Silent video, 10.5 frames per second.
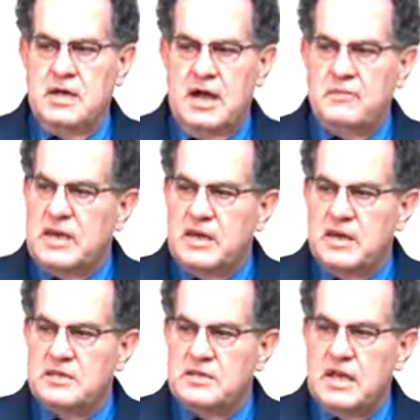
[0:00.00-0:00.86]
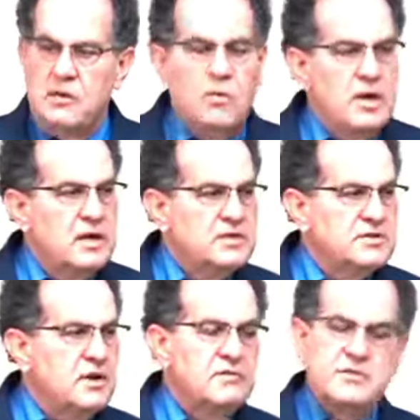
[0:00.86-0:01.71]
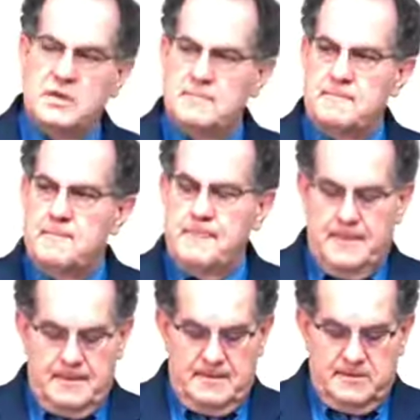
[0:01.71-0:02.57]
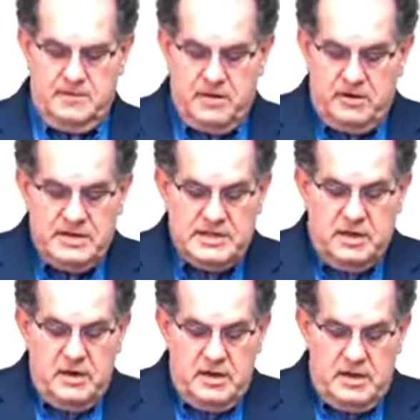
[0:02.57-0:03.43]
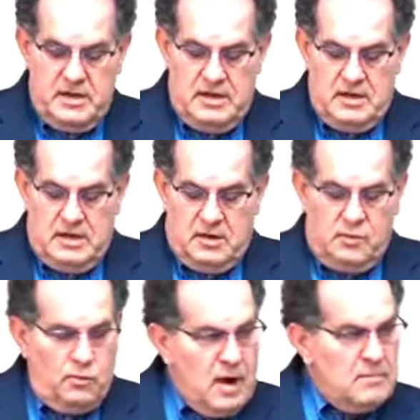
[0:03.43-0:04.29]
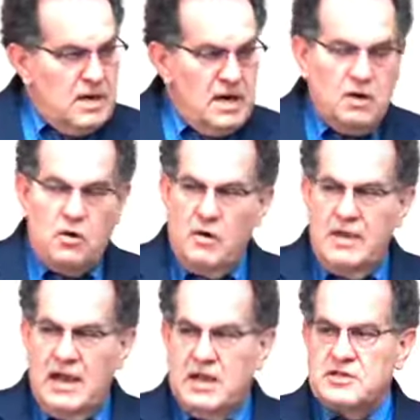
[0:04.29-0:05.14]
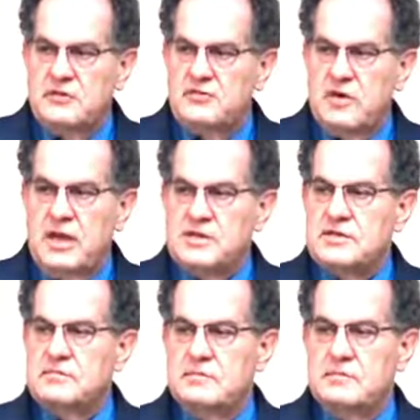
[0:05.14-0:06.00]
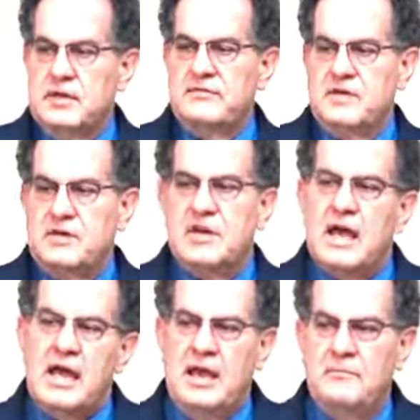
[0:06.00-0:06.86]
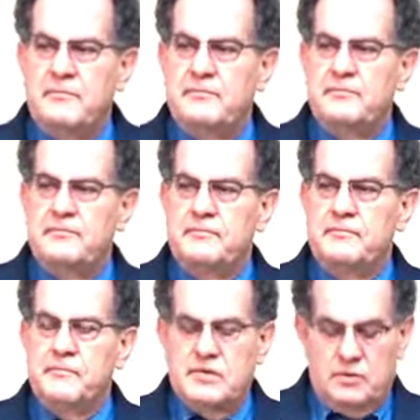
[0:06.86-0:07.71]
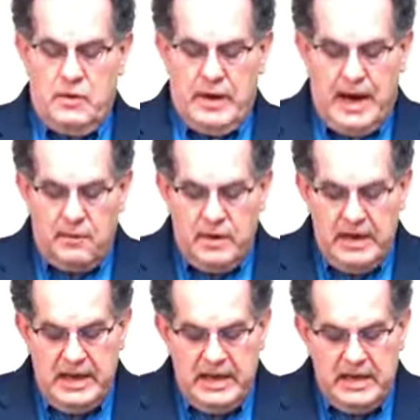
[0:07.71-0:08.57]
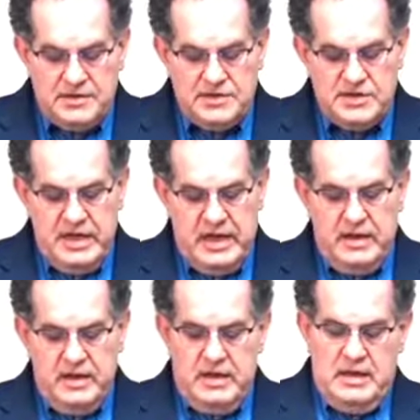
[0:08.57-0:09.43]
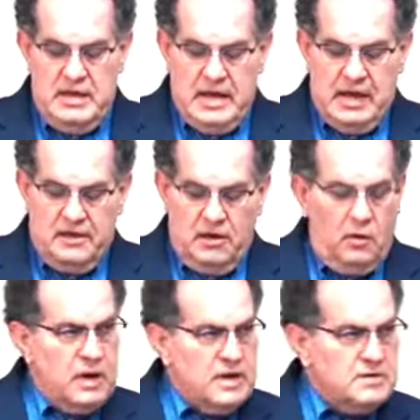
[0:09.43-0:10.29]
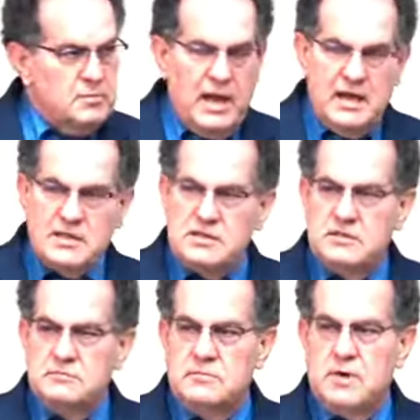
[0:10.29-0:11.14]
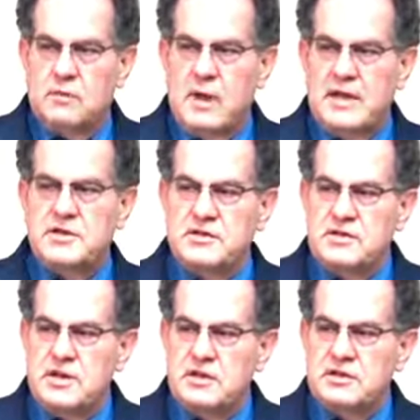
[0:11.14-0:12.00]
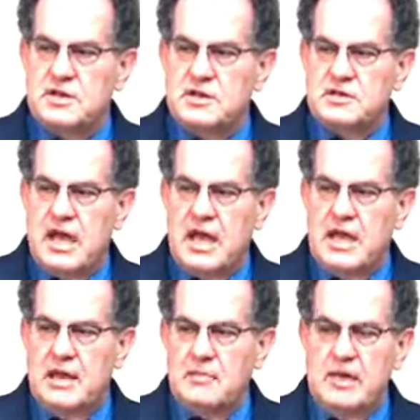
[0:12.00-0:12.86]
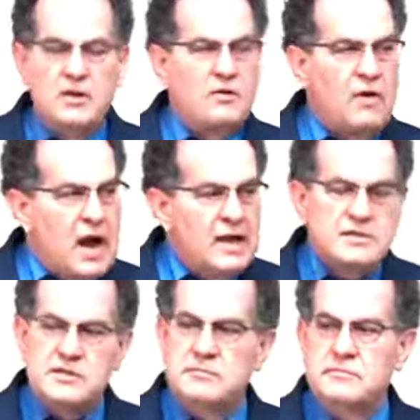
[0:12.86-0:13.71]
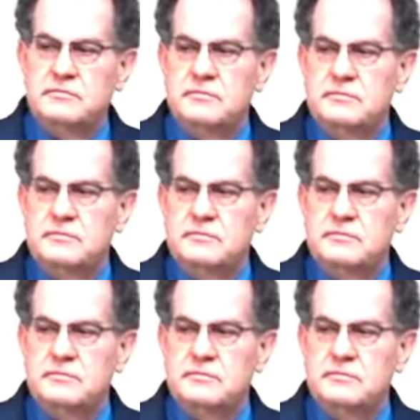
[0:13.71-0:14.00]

not because anyone deserves it. So there is a a remnant according to the election of grace even today. So when I read and see how the Lord has blessed a wretched sinner such as I am in Christ,